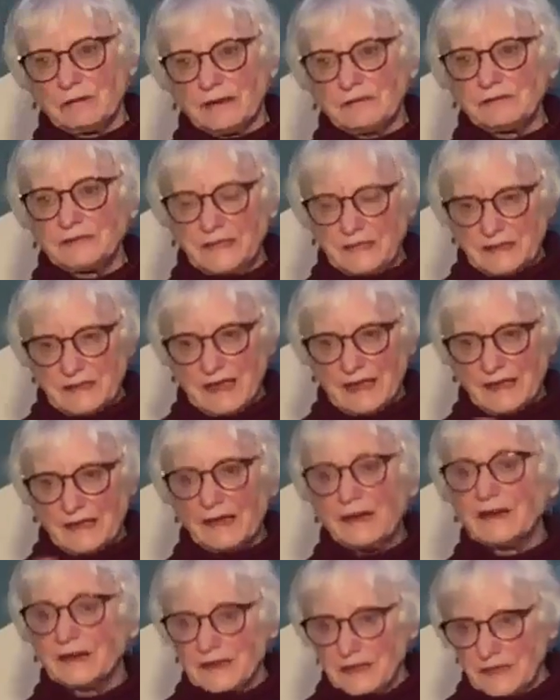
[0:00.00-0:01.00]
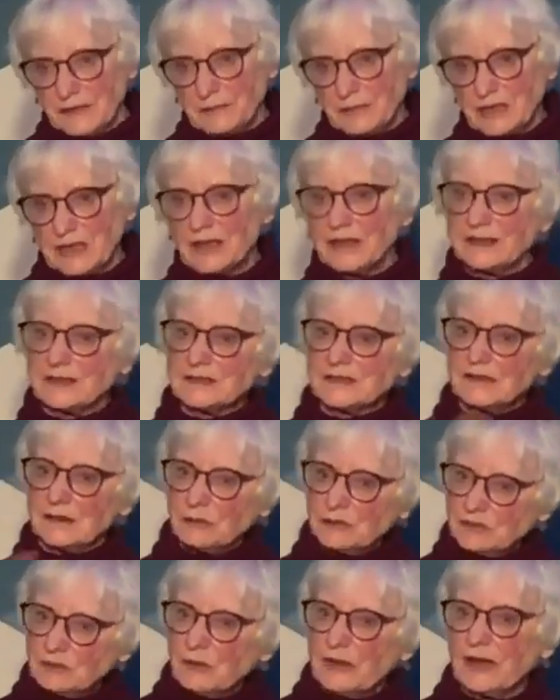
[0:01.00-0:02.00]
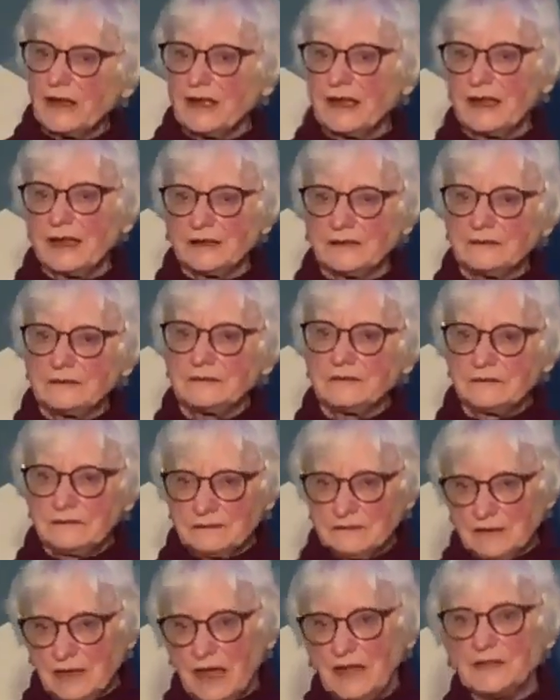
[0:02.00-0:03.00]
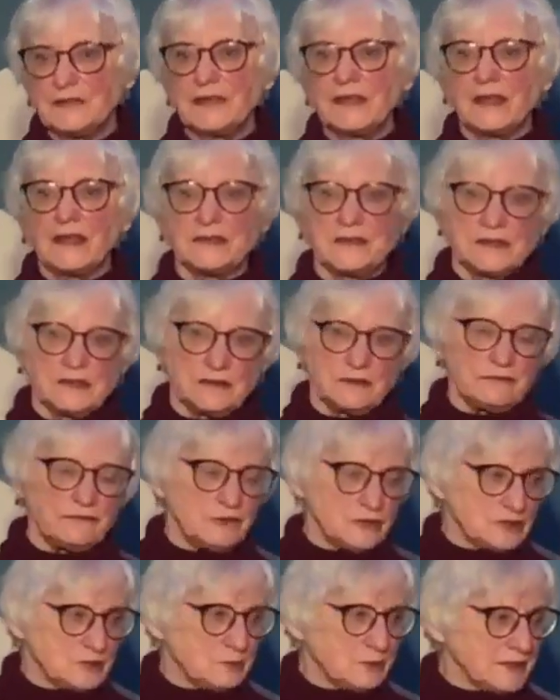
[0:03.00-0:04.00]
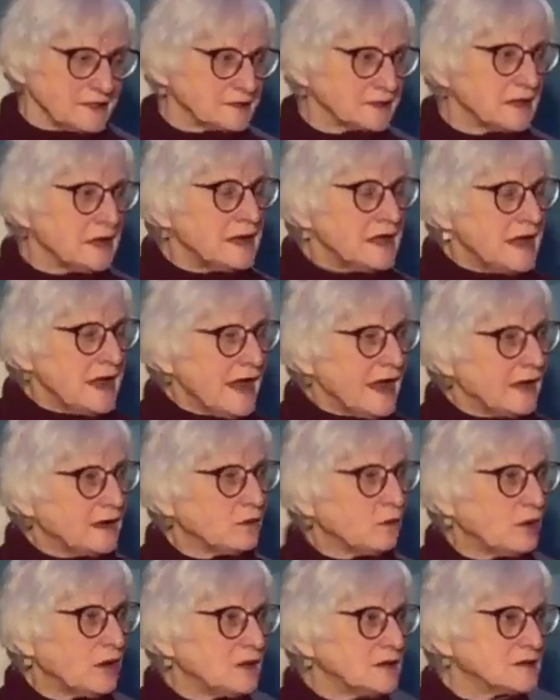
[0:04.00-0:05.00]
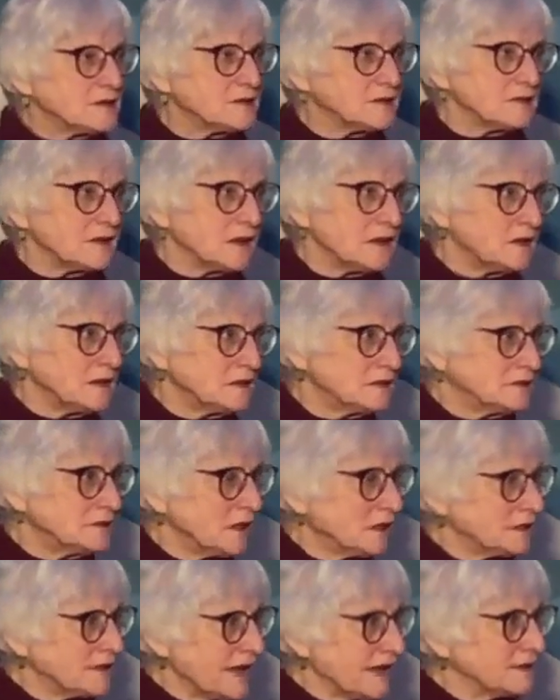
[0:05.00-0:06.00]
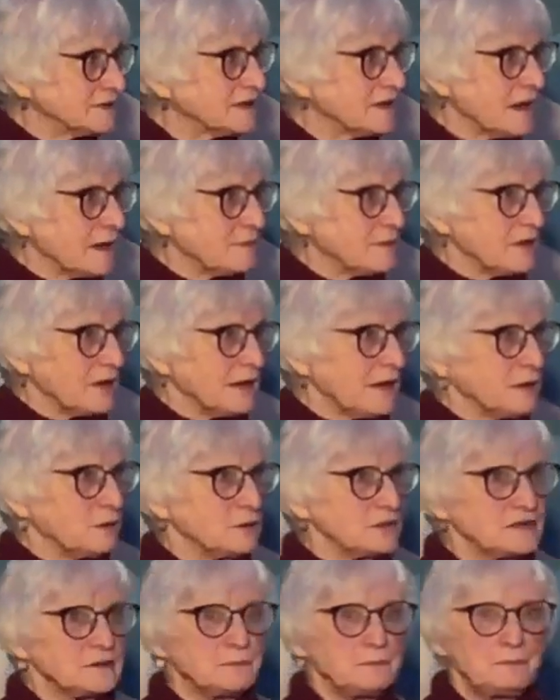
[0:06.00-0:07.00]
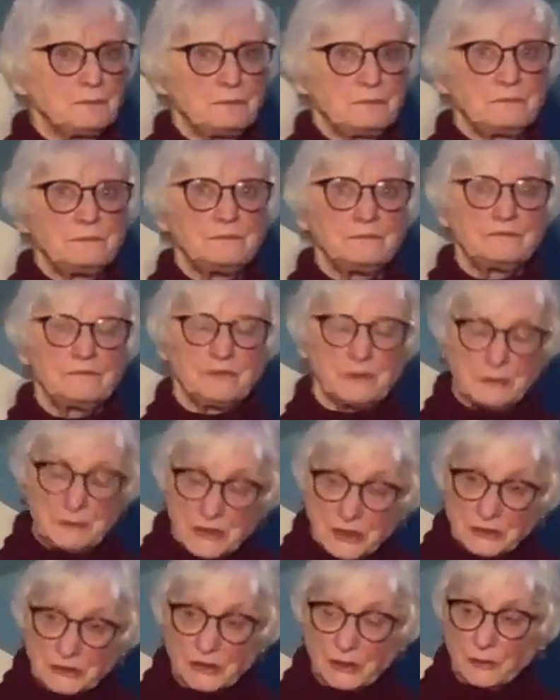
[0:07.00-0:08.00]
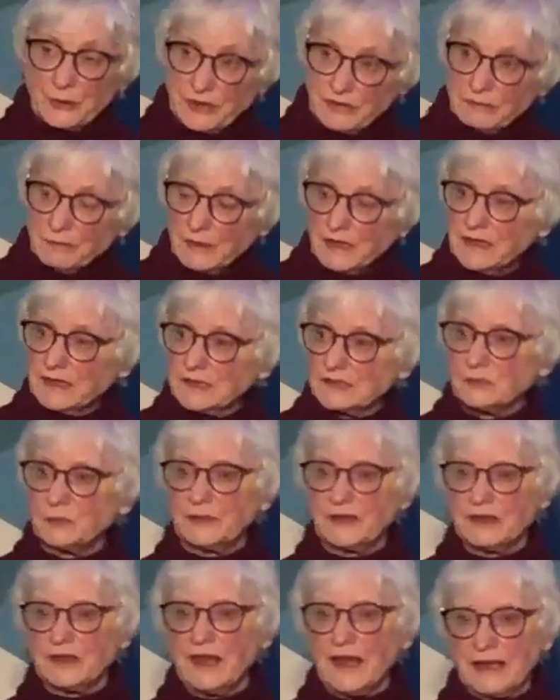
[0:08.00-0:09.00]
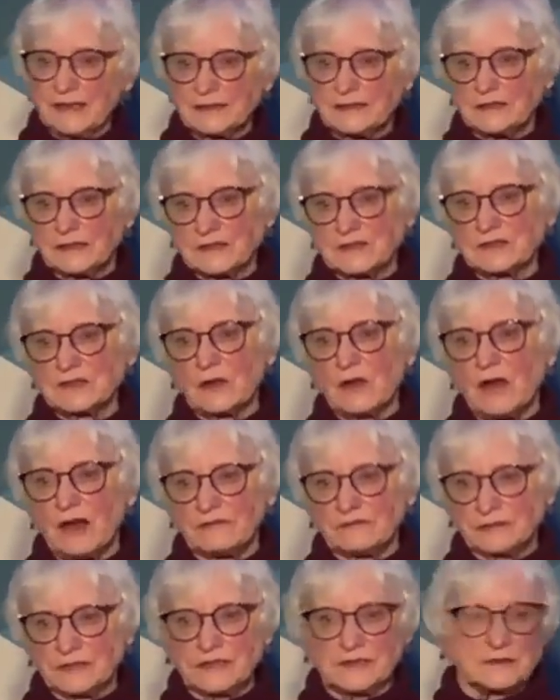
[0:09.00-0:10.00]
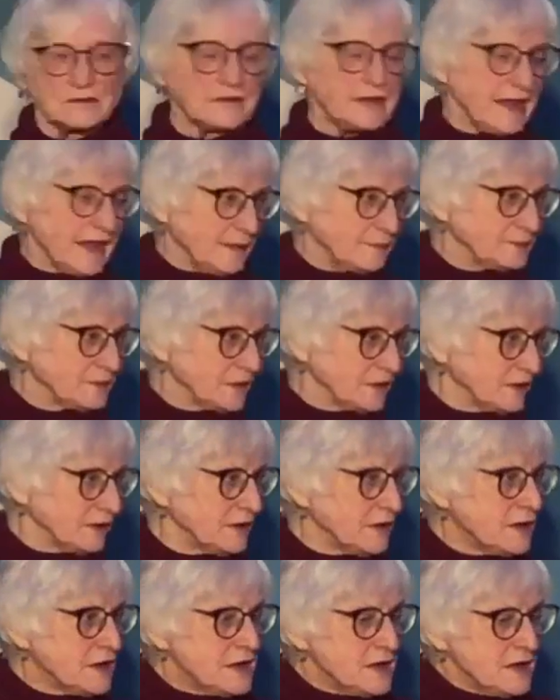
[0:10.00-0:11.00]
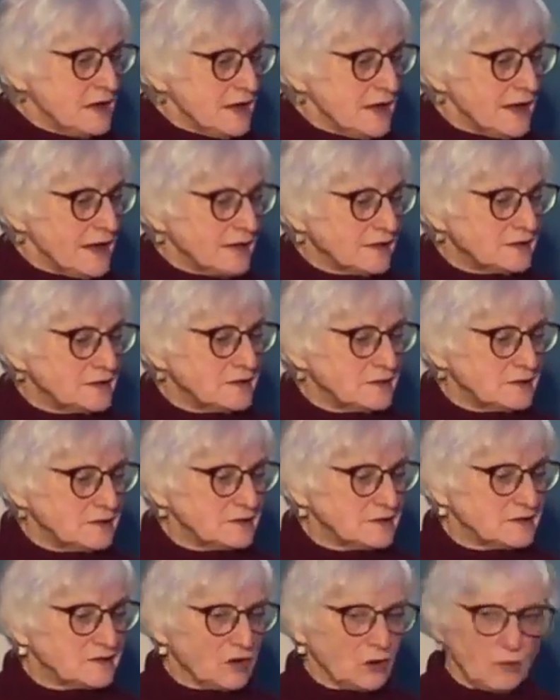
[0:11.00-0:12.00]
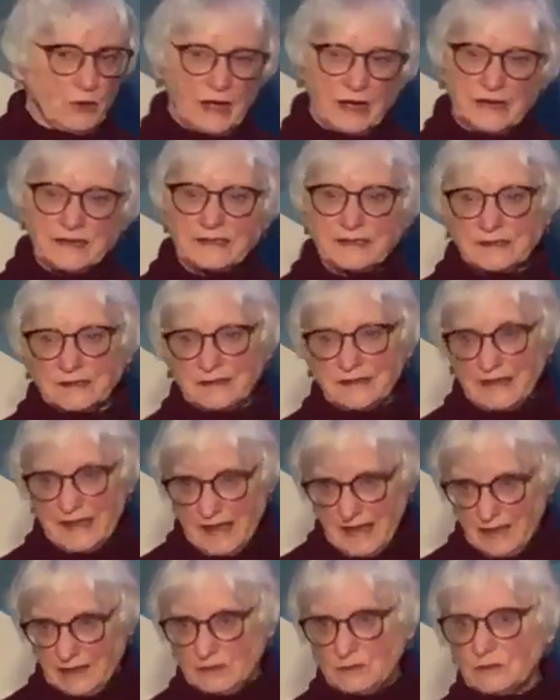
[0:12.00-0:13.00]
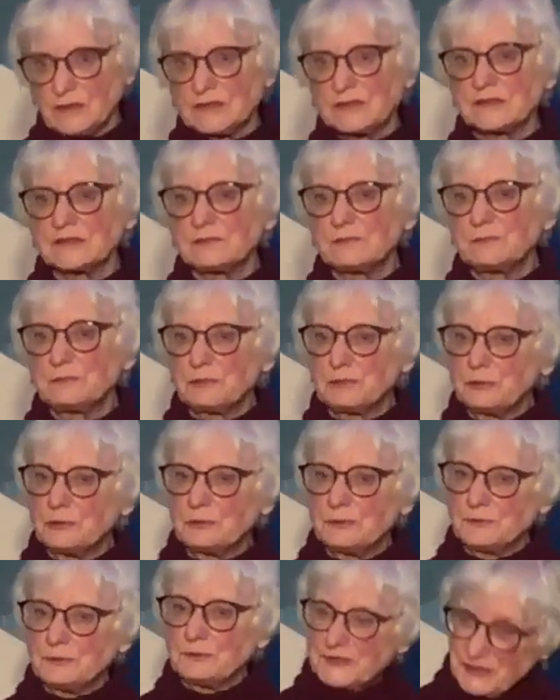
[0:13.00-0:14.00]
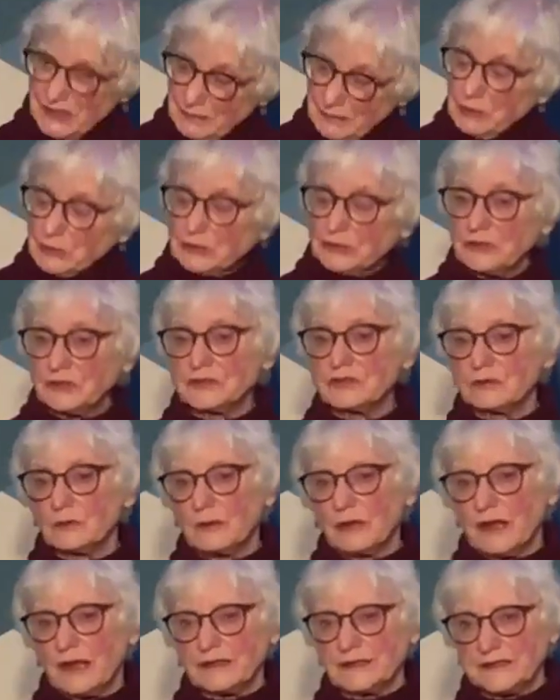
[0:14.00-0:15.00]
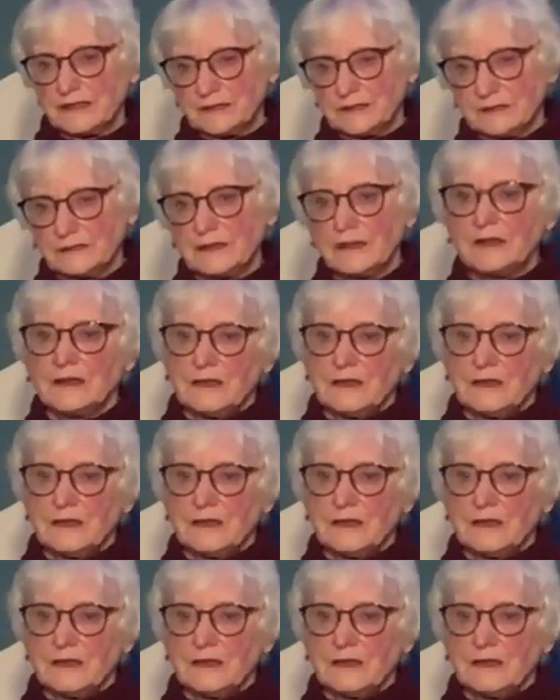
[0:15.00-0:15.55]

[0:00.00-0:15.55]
roughly in that area because it was where i had gotten the idea in the first place and it was a, a landscape that i was familiar with because we had hiked there so often and camped there and so what i did then was similar to what i did